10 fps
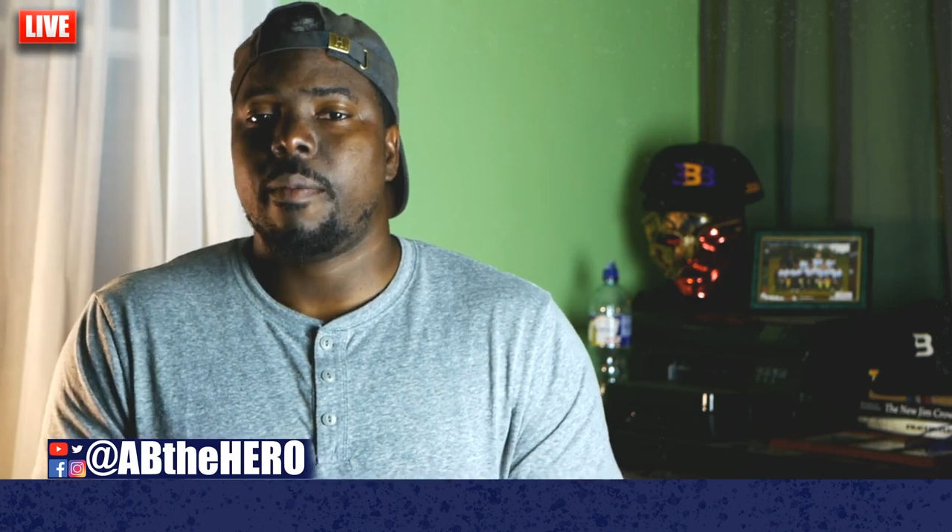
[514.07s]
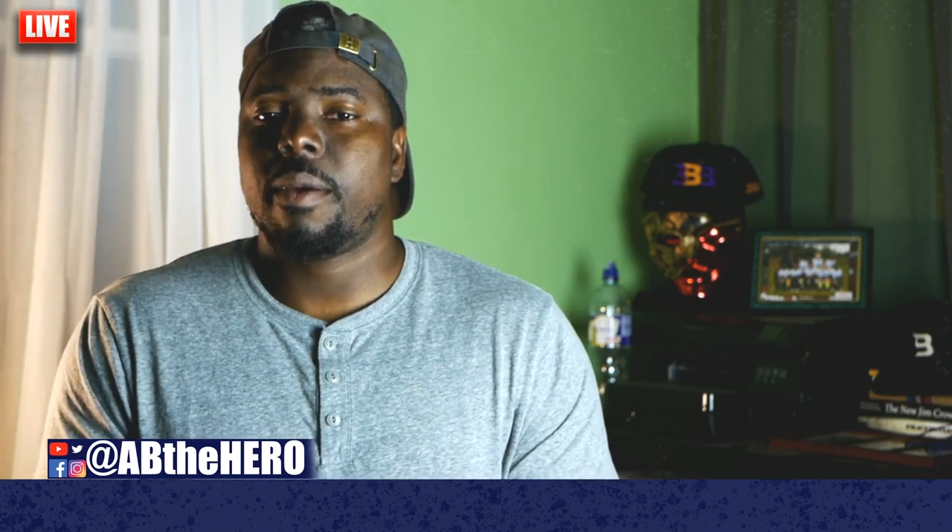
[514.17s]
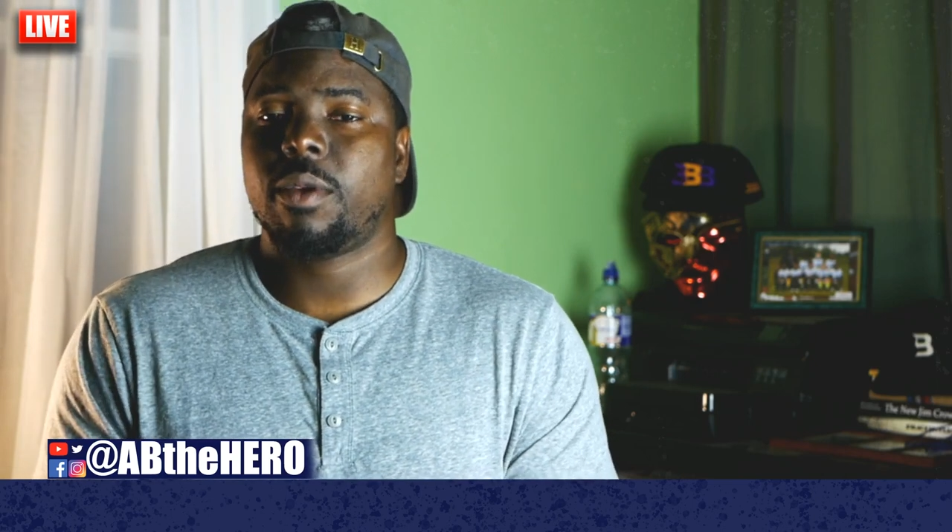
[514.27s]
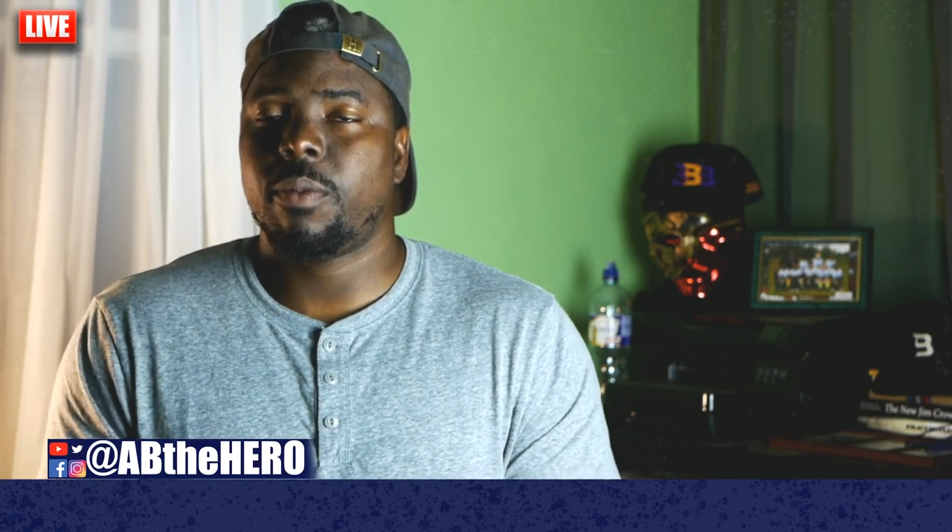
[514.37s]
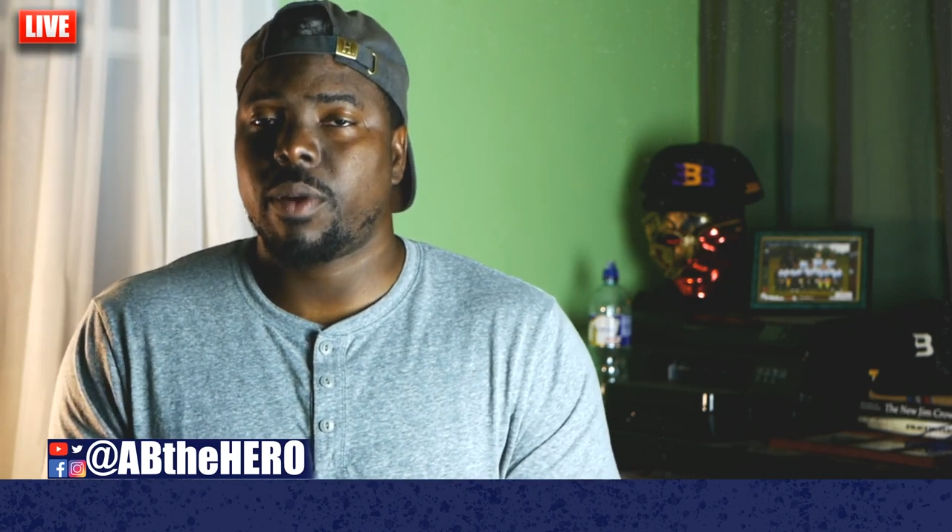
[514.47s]

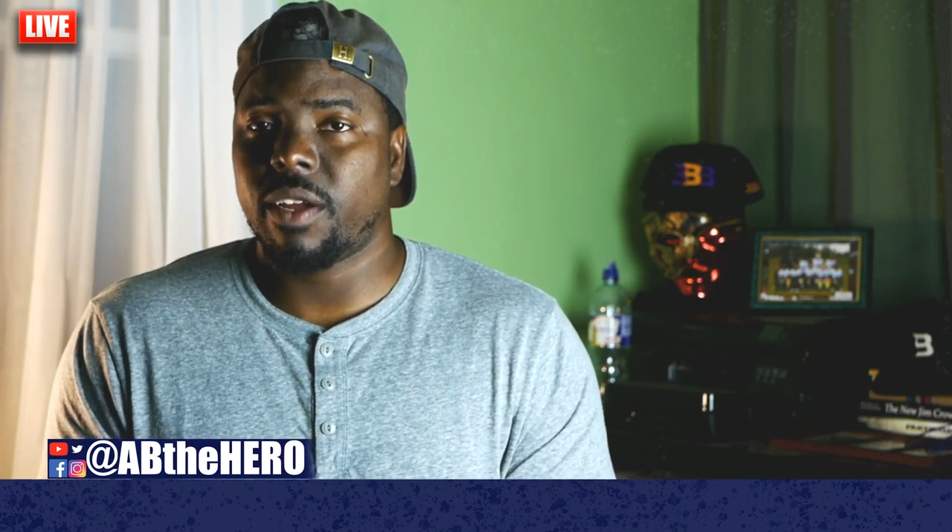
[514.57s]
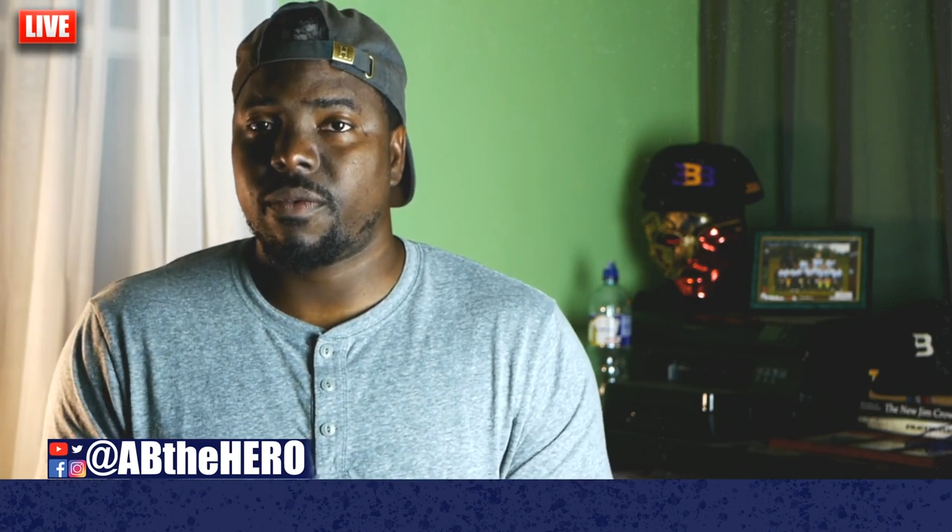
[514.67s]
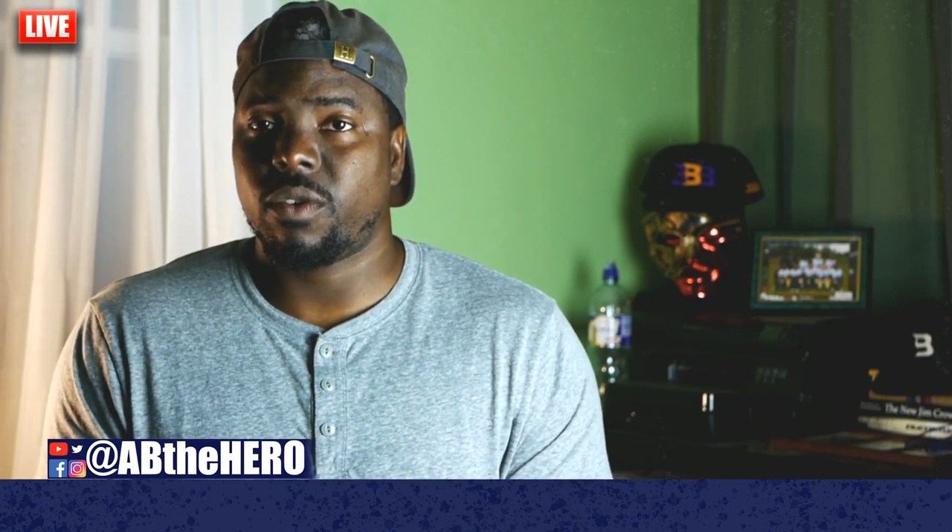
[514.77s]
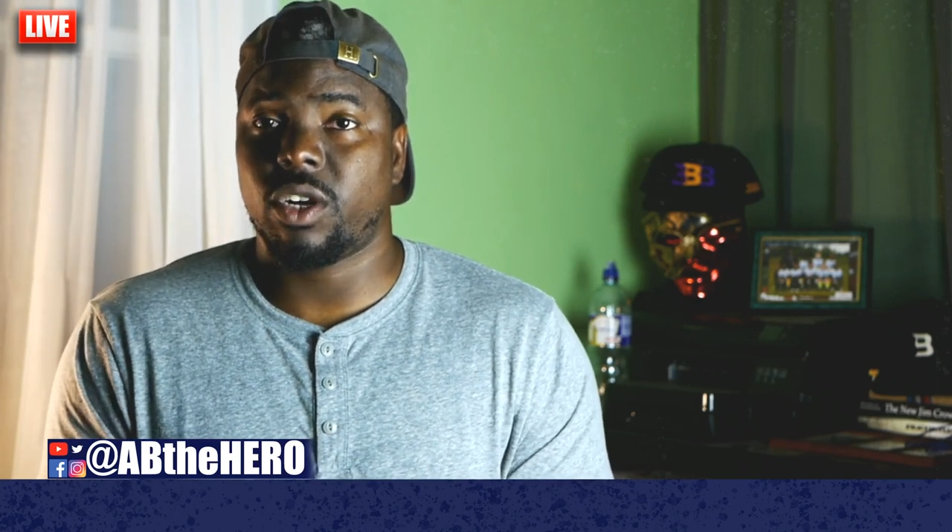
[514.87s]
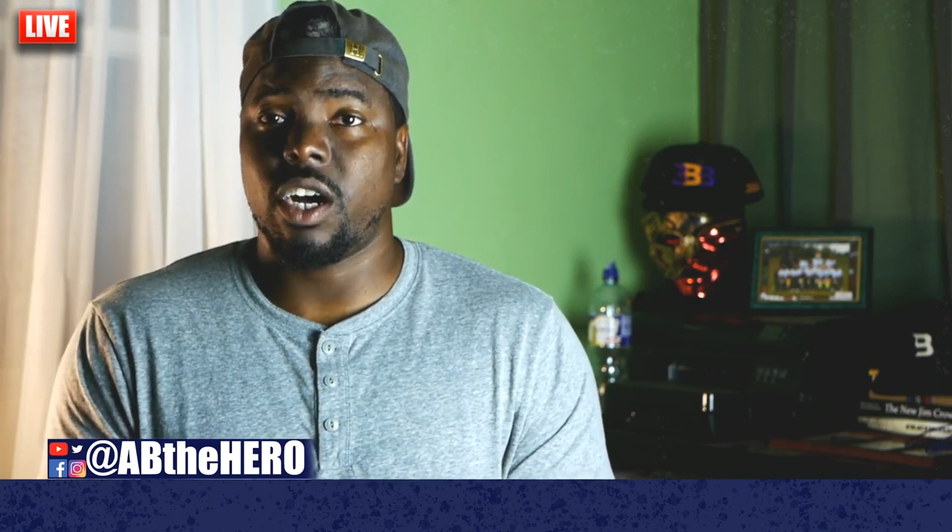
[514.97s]
Maybe you play
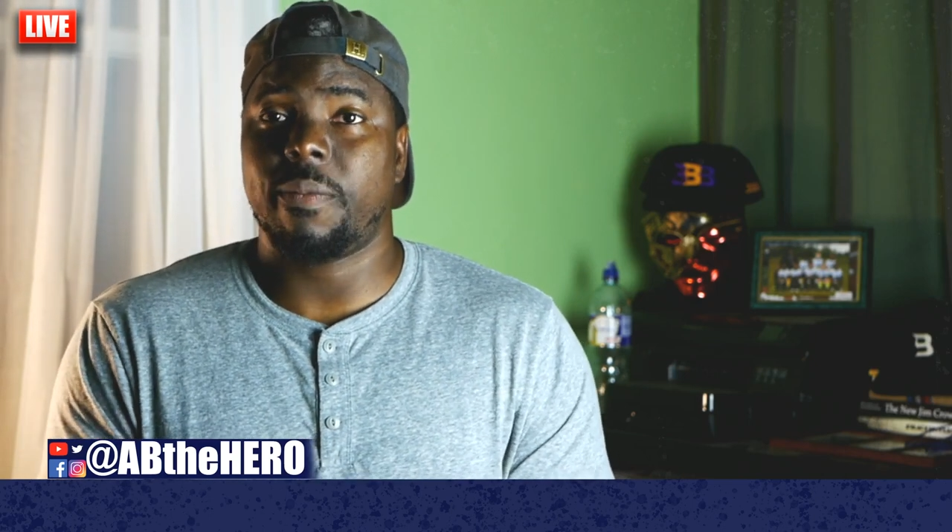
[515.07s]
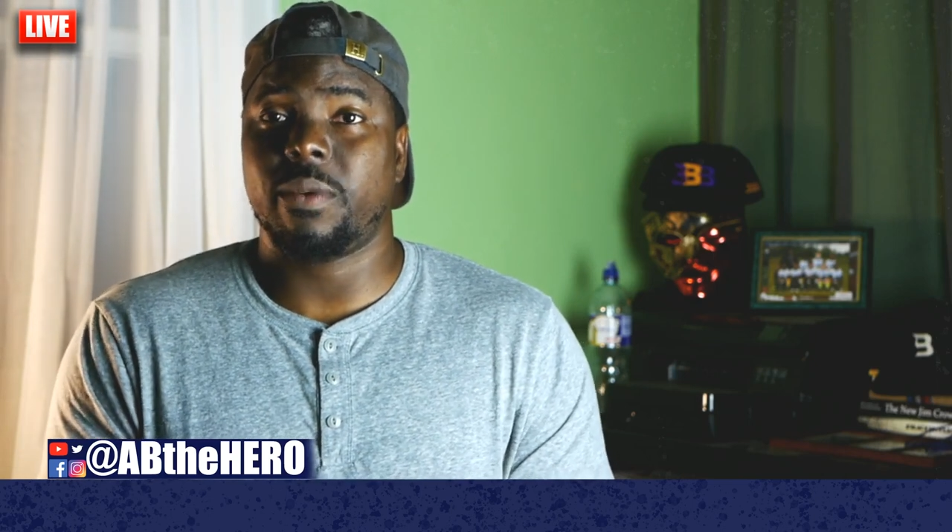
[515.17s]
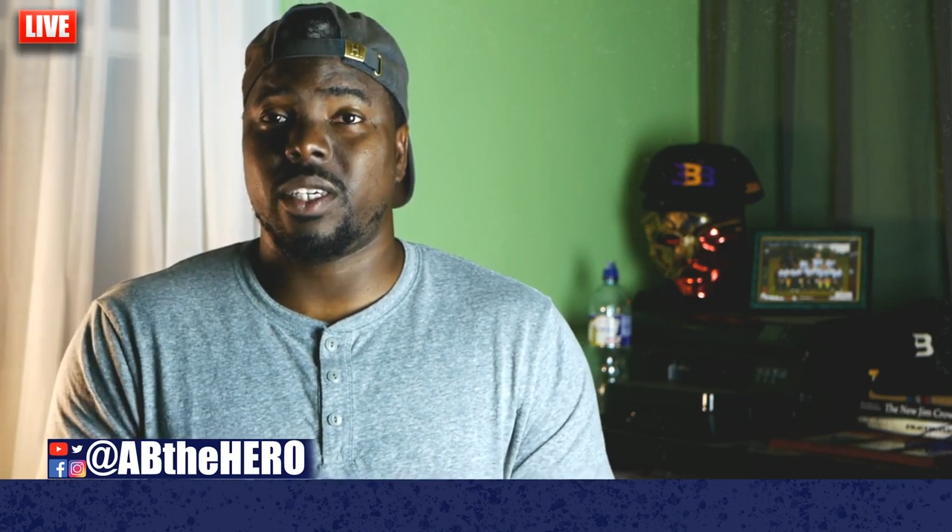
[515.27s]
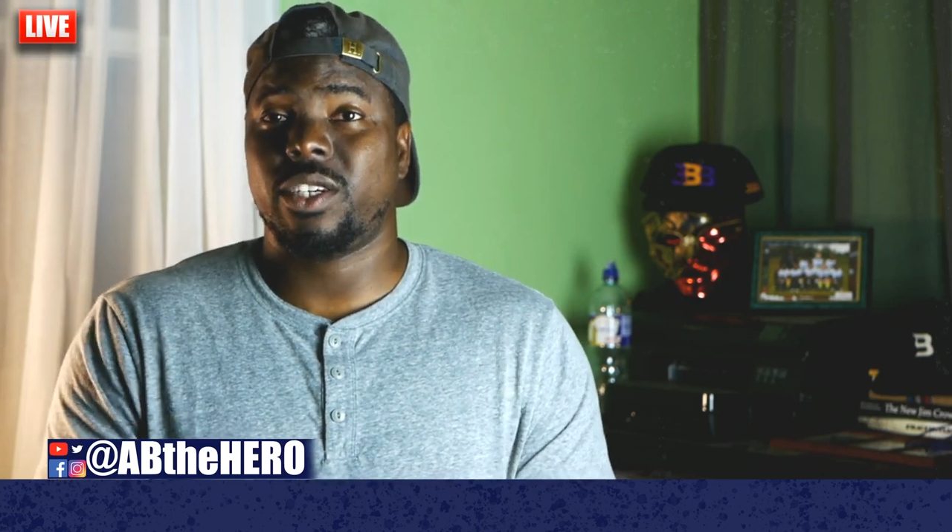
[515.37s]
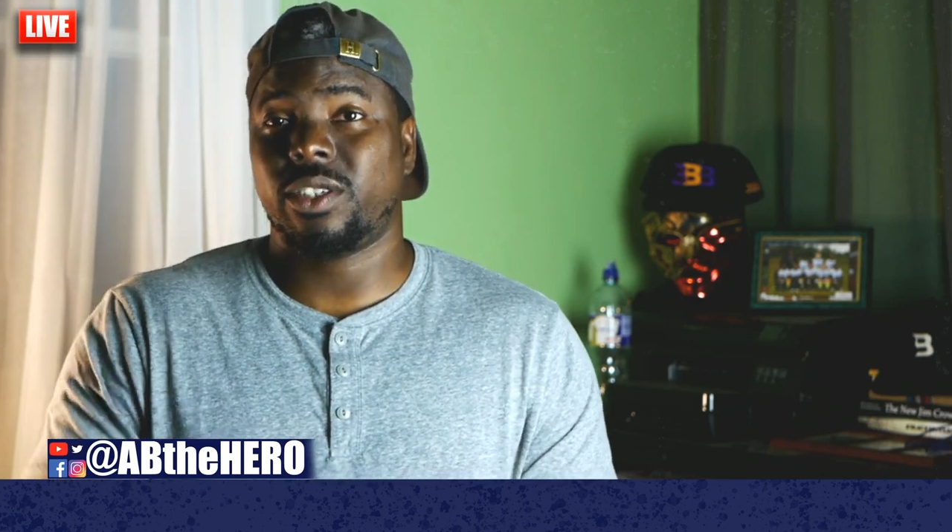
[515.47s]
for a couple
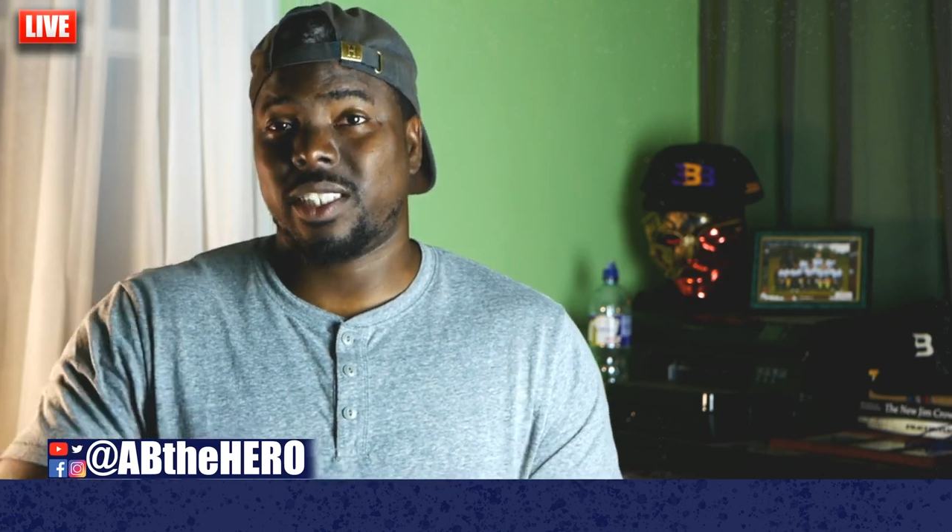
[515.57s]
years.